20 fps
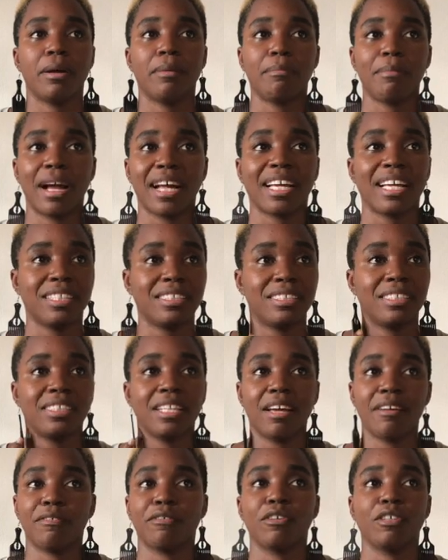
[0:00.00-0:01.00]

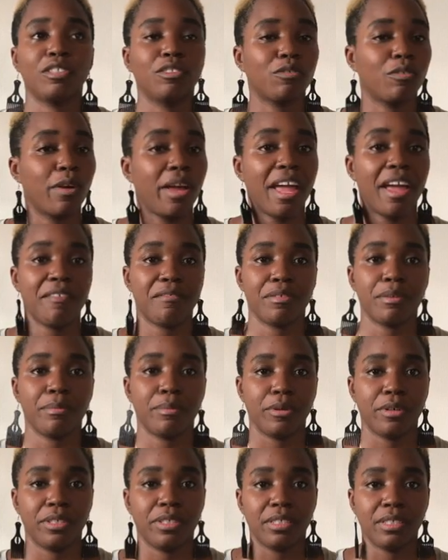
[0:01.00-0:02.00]
marketing efforts for
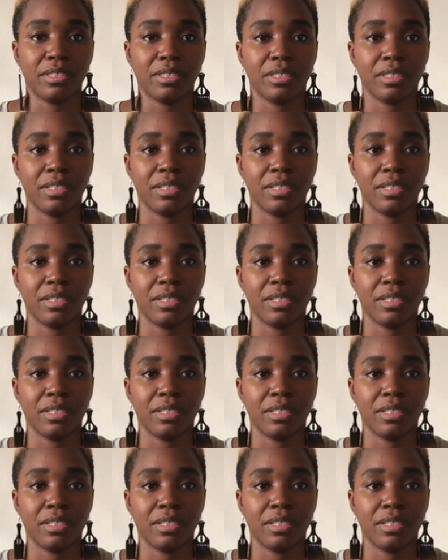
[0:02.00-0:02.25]
everybody.